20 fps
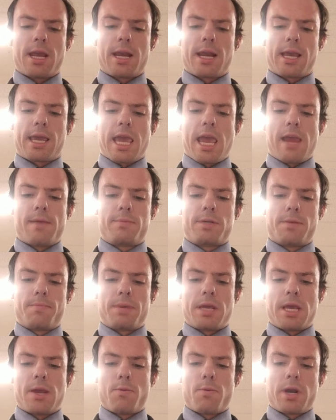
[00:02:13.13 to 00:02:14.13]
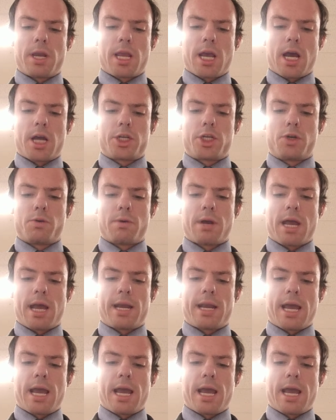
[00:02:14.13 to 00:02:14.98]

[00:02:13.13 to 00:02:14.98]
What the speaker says: and it came to be when Yahshua had